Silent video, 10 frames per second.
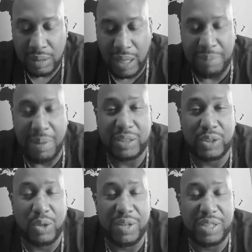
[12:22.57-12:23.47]
Like, my
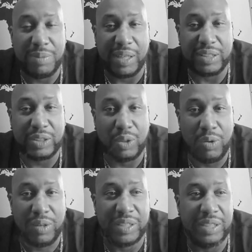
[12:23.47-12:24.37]
story is my
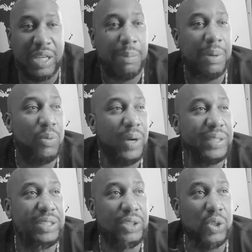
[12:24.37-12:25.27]
story, but
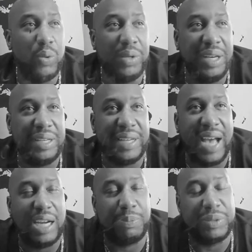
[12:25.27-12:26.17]
what to do with it and
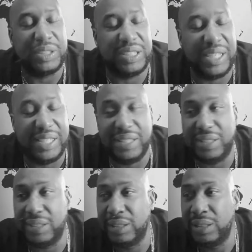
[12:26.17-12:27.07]
how to present it,
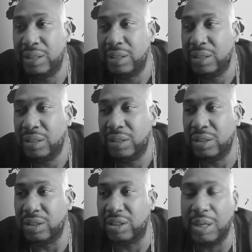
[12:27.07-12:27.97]

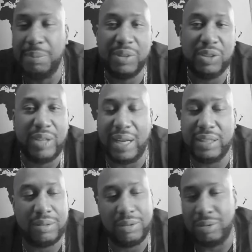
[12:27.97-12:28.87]
you
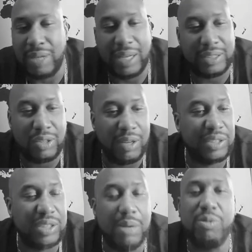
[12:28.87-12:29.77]
gotta start
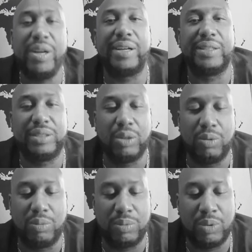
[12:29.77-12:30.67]
somewhere.
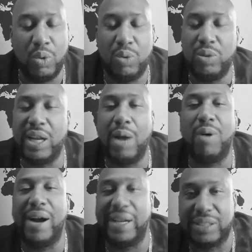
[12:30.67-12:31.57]
So who did I
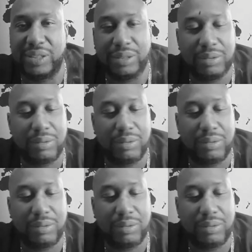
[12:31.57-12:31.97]
watch?